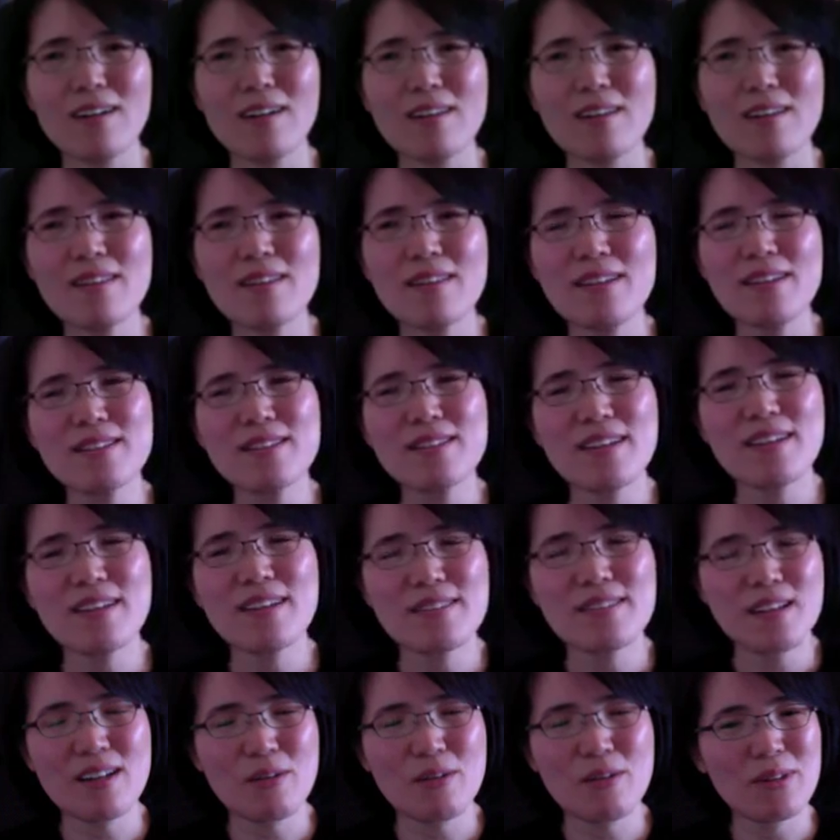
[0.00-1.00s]
These
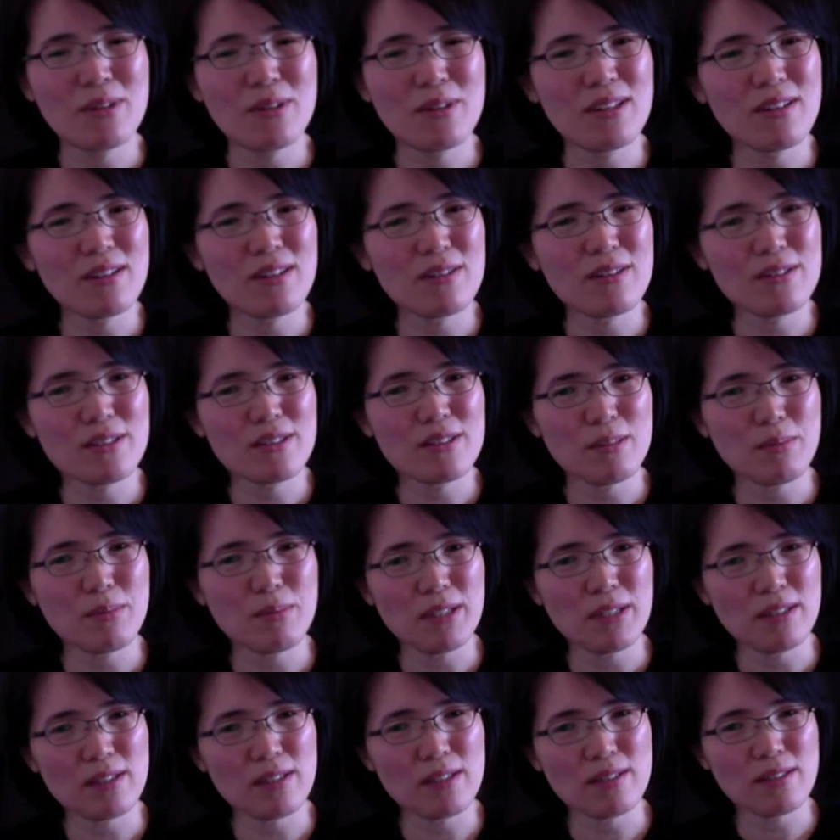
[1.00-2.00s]
days, our literacy
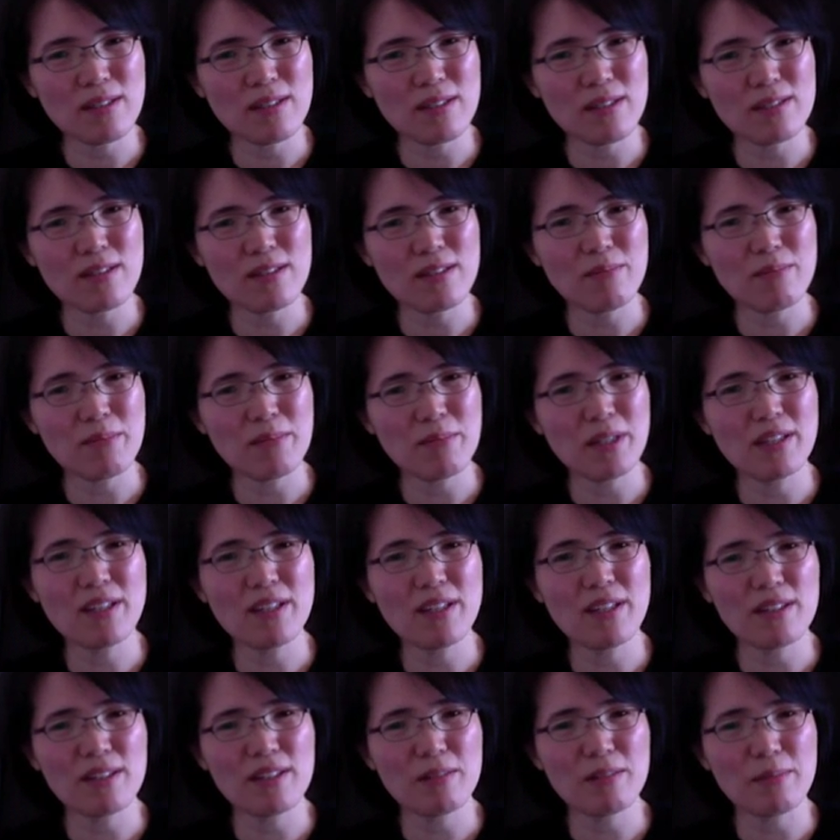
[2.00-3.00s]
practices are
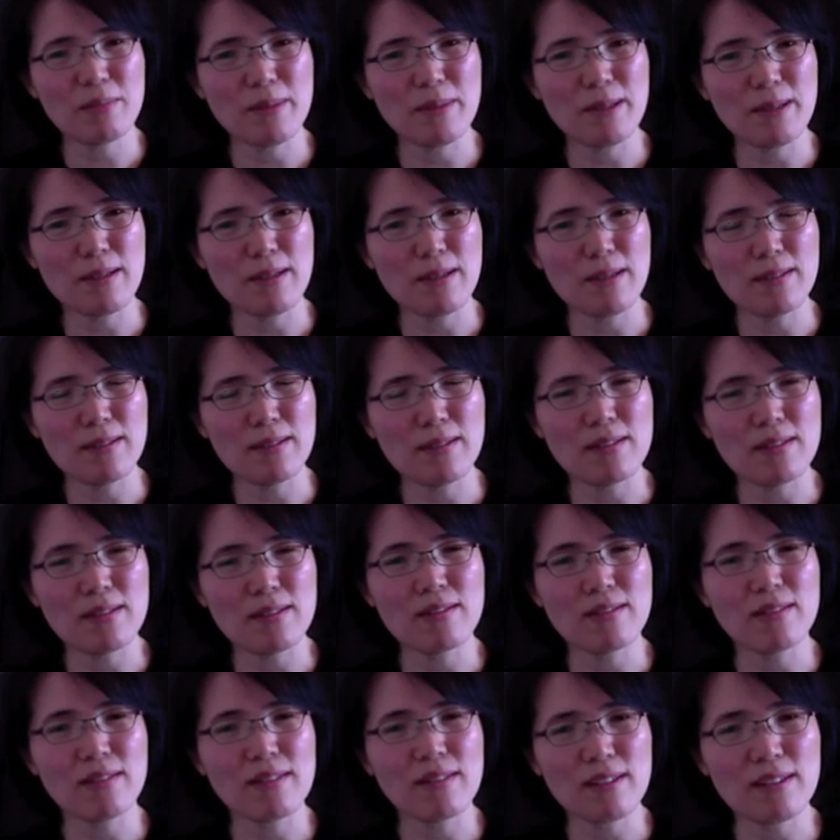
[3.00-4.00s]
mediated by
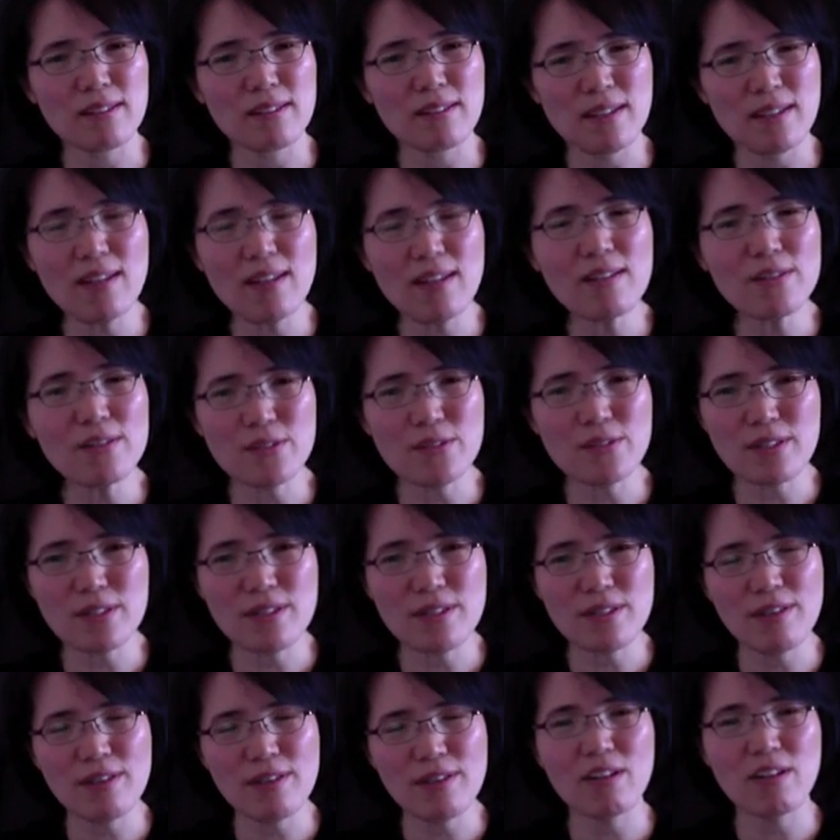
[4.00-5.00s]
digital technologies.
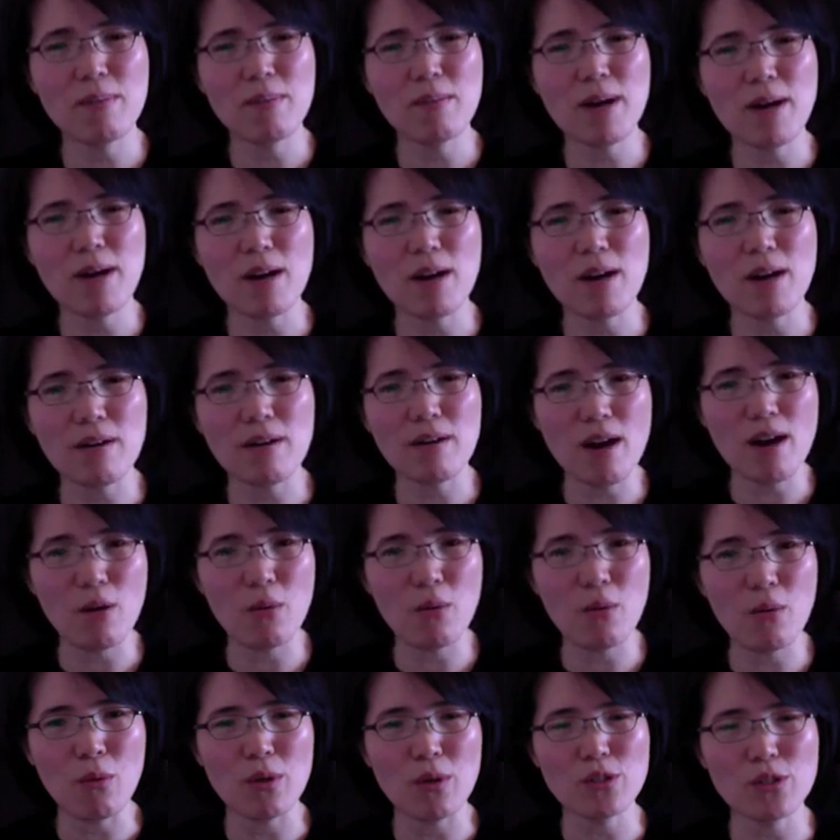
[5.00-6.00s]
Think about
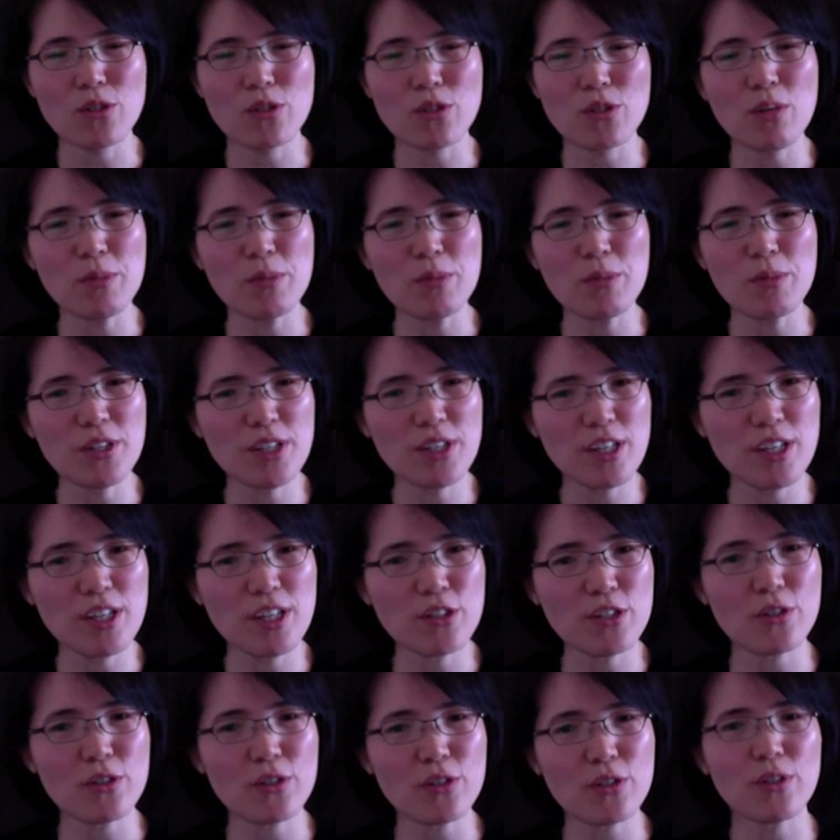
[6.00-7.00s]
our
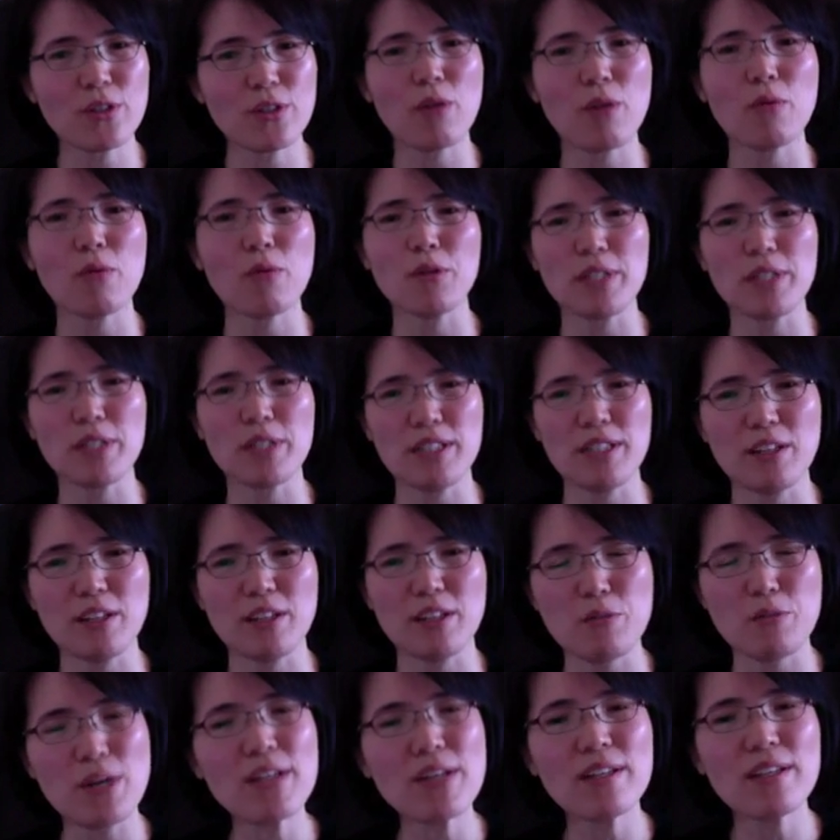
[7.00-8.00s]
communication, our reading
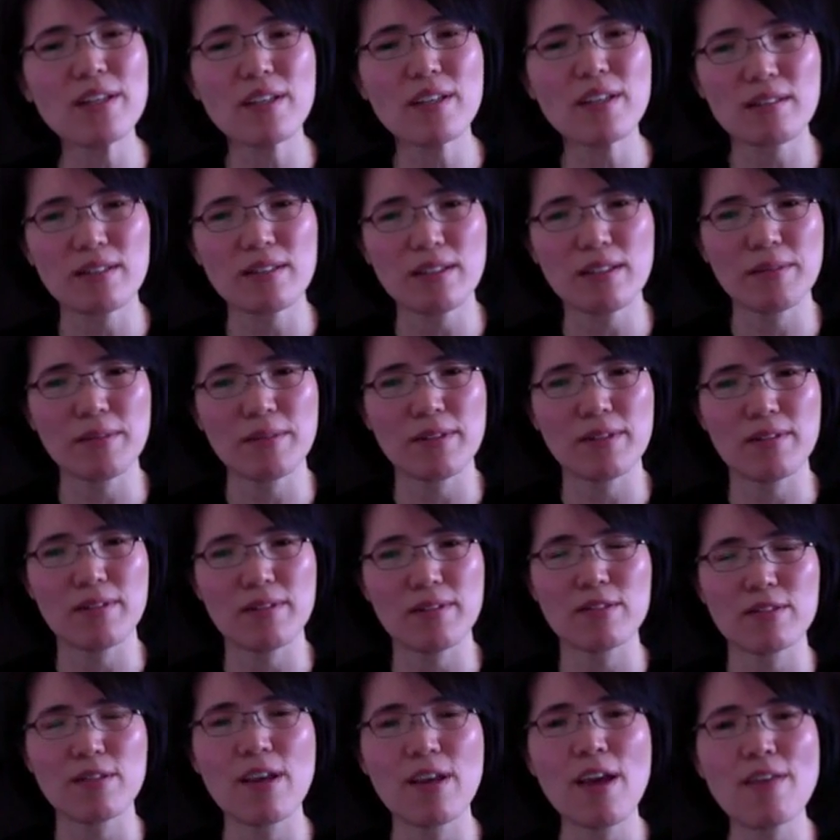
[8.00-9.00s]
and writing
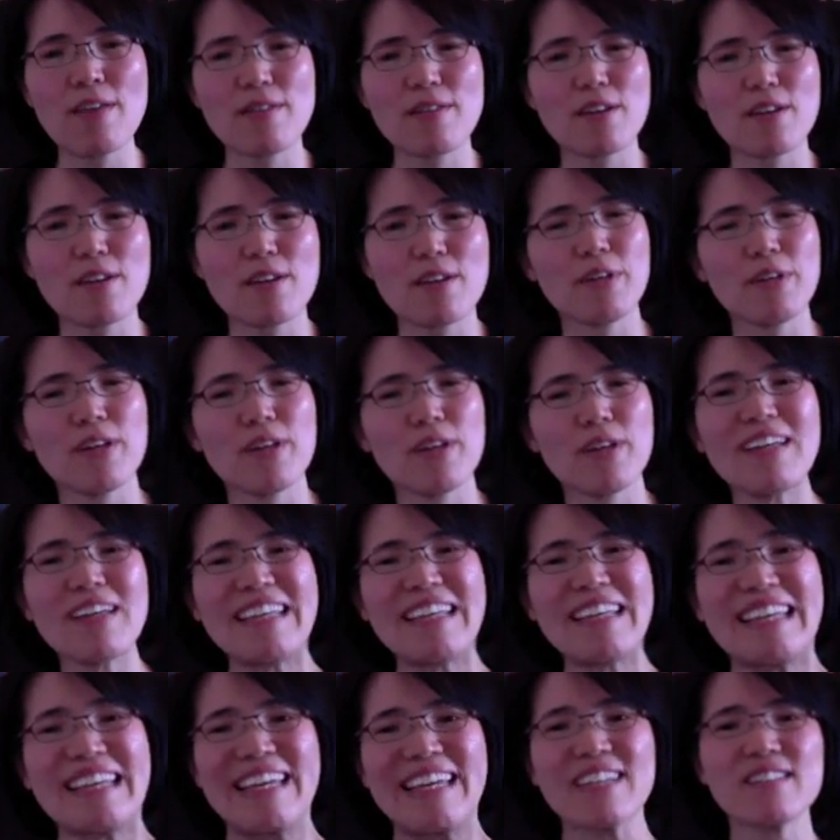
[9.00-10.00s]
activities that we are
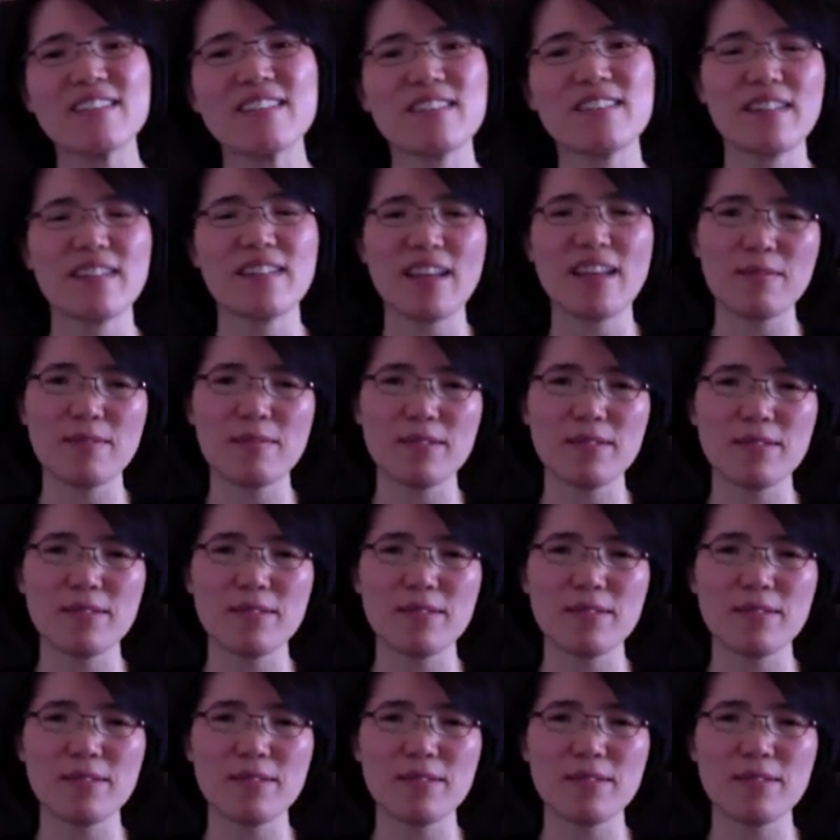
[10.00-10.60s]
engaged in every